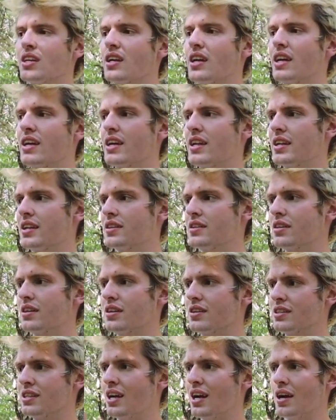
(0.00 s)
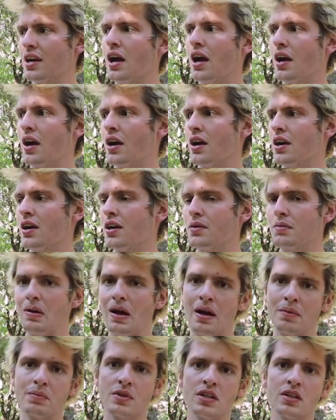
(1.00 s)
And yeah,
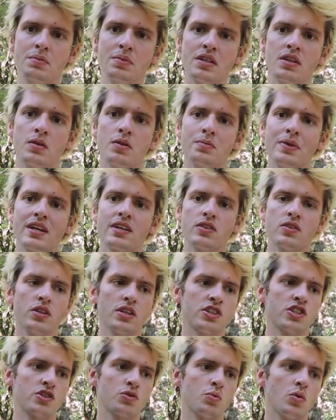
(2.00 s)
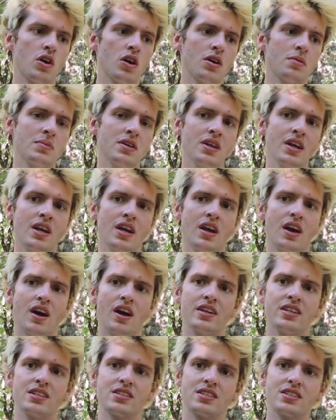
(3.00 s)
I'm going to be going by a Les Schwab
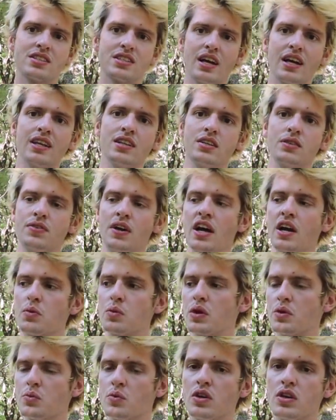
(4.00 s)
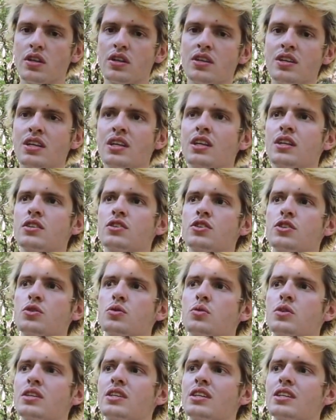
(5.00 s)
on the side of Highway 1
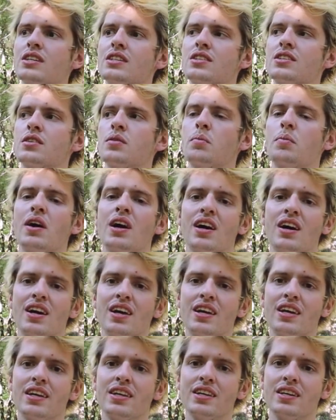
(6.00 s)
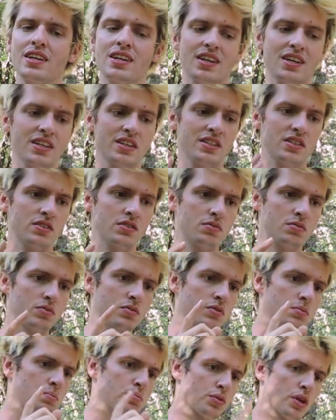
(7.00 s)
to get my
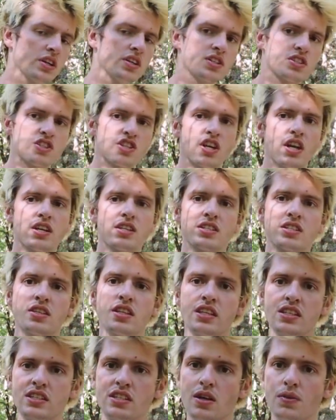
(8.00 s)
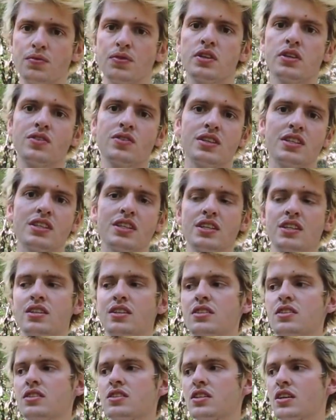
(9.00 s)
brakes checked. They definitely need
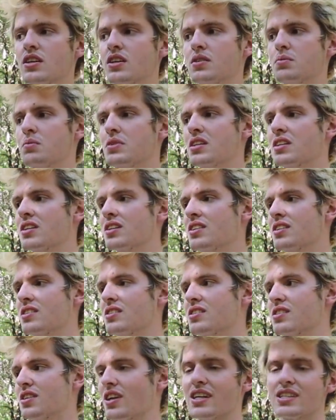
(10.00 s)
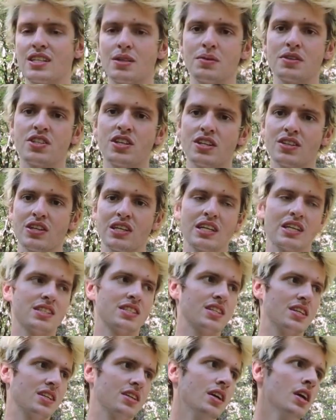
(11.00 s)
done, because last time I checked, like I
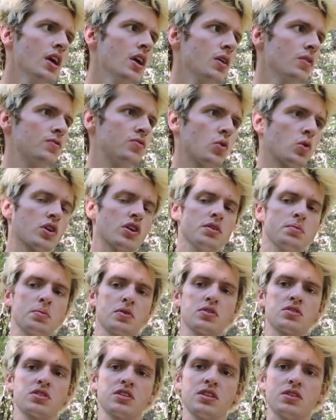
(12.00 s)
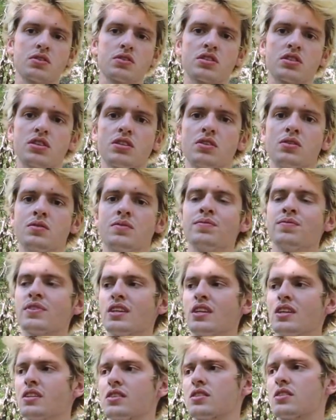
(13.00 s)
said, 40% or so.
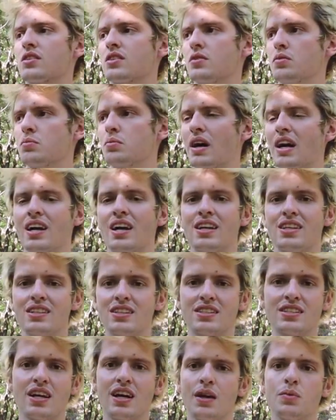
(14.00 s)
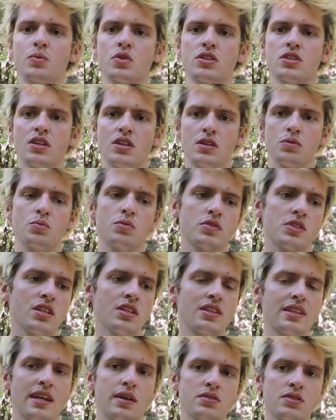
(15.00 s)
So by the time we're done,
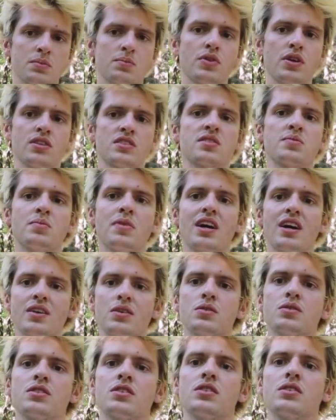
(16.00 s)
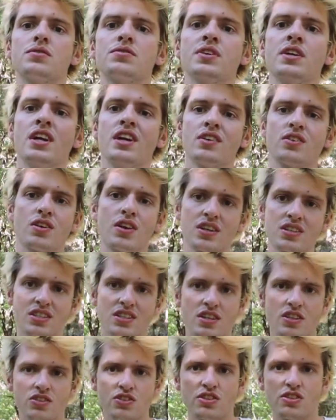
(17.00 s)
10,000 plus miles of
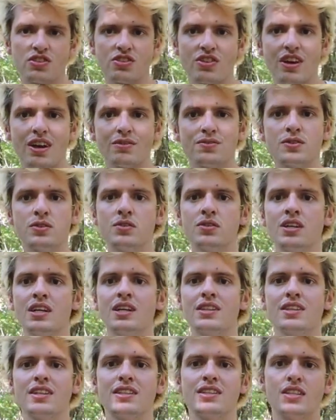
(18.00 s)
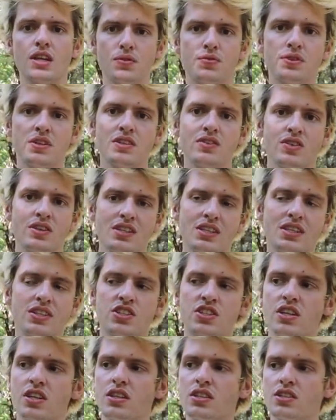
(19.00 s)
cross-country travel, they definitely need
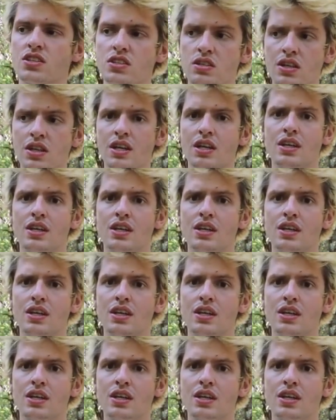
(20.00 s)
changed.